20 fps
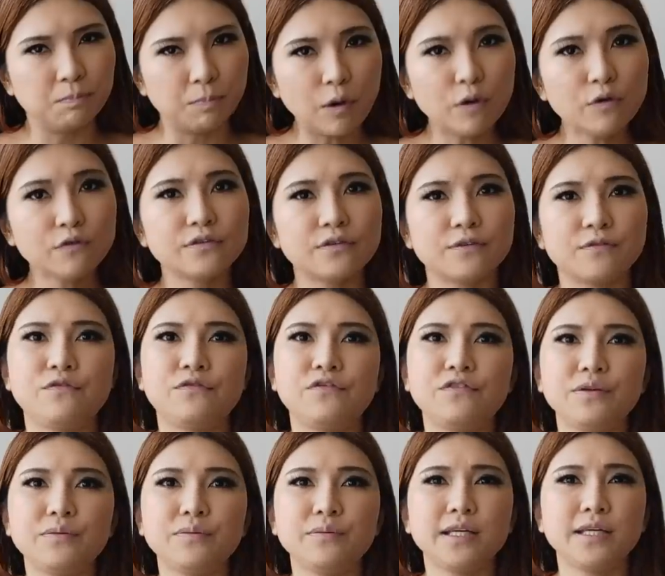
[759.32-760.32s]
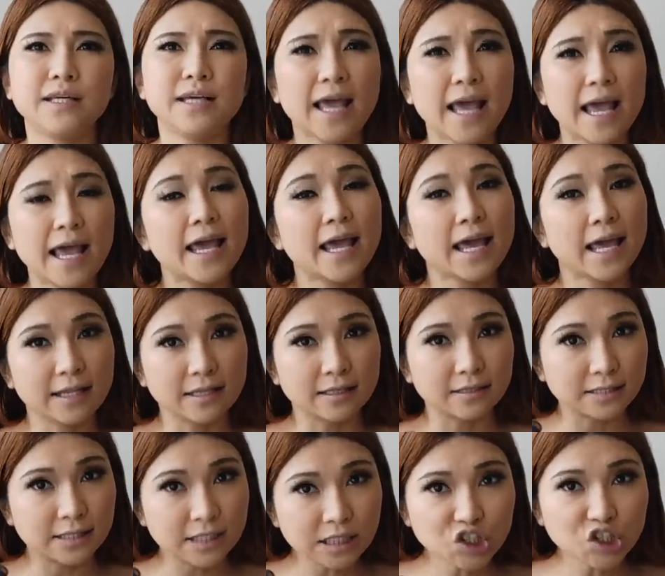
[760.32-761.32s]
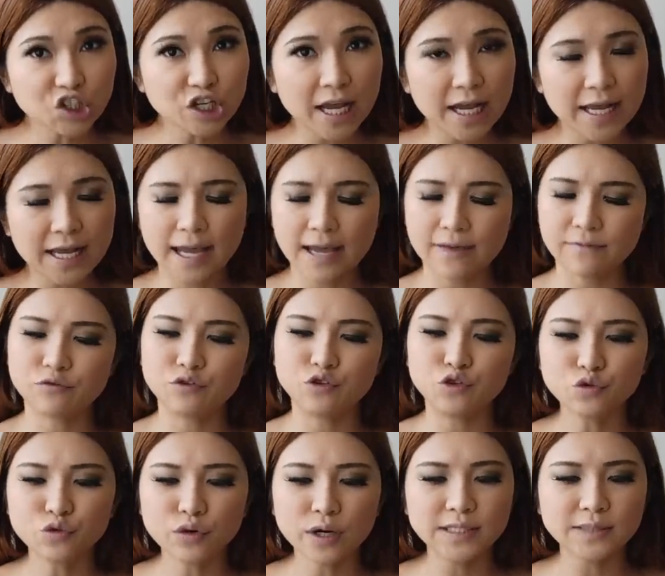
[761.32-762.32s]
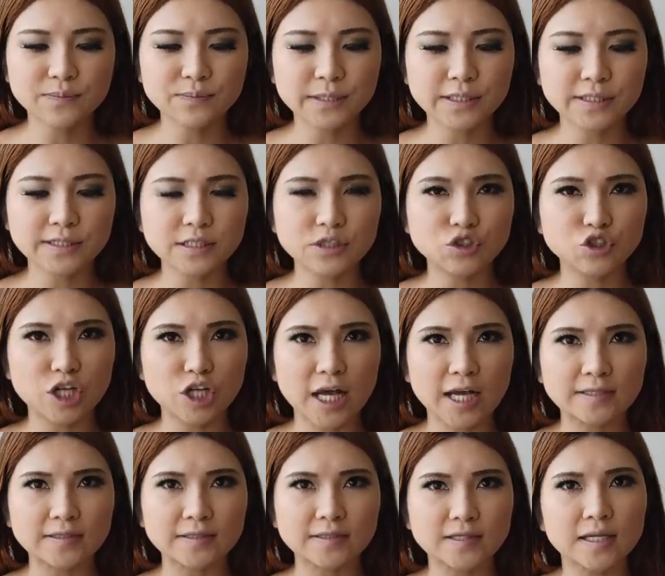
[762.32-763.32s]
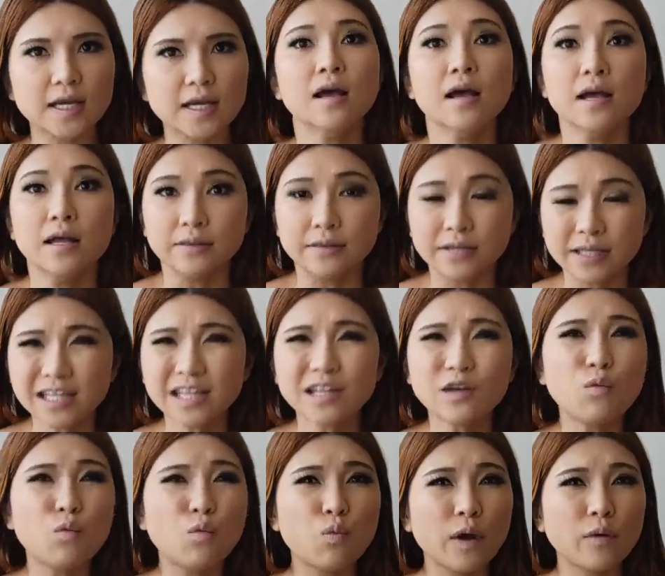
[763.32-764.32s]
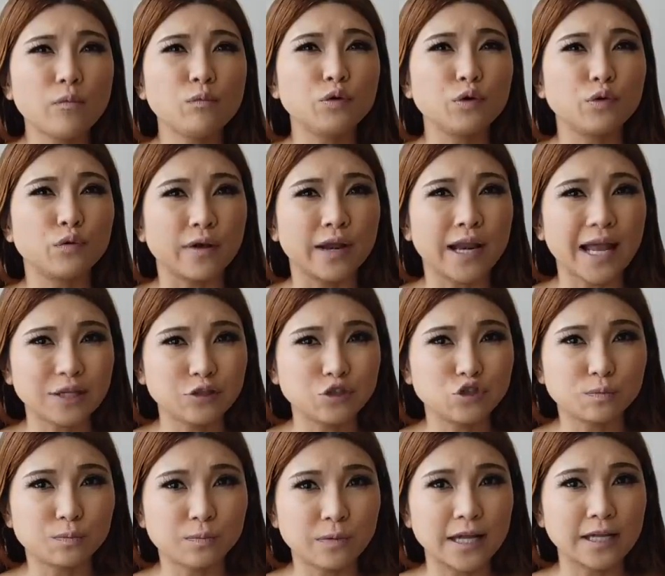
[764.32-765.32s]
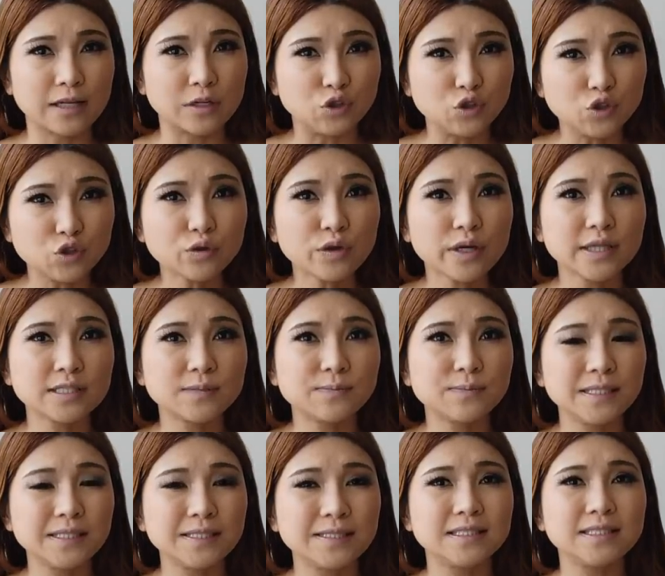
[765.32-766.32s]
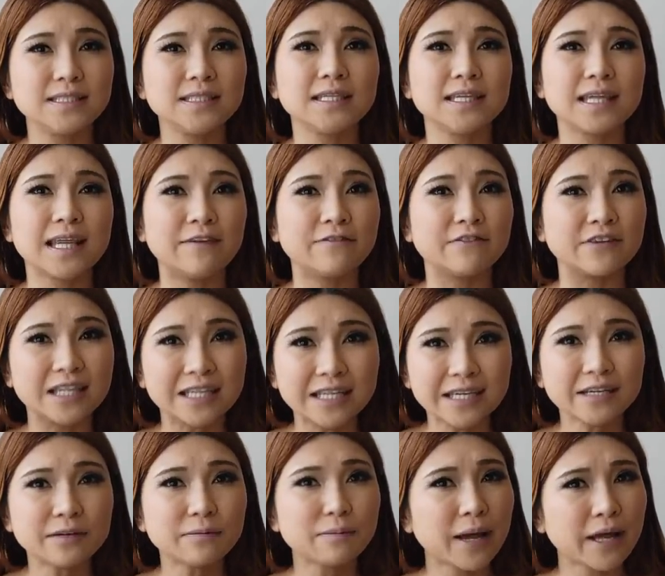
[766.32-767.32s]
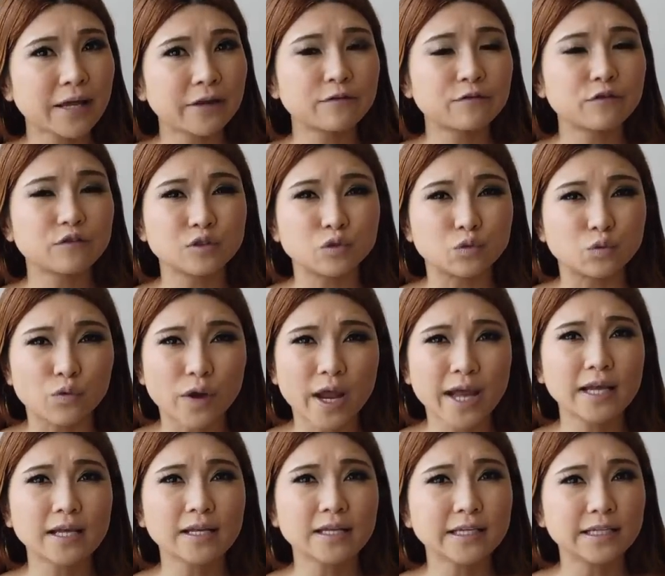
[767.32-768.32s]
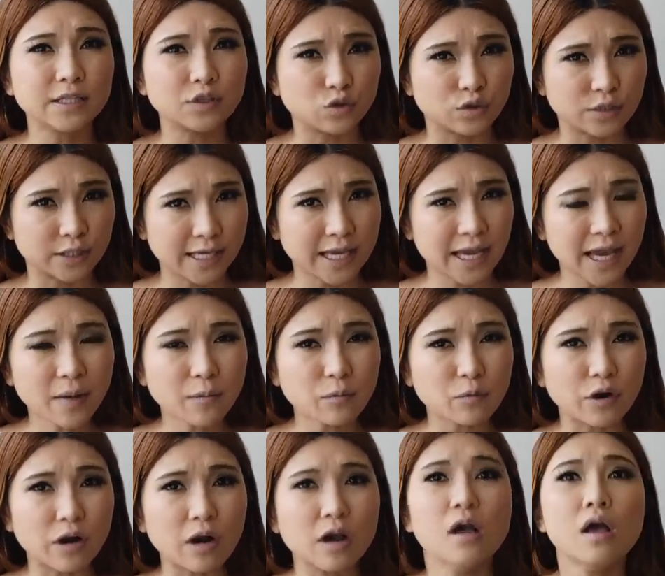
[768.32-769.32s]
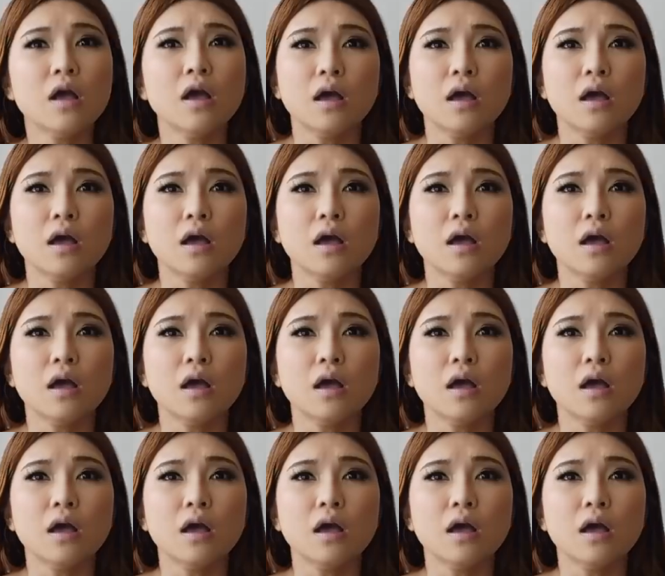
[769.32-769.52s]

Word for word: Both the Femi and the DJI have USB-C jacks. Neither one will let you plug a USB-C lavalier microphone directly into the camera.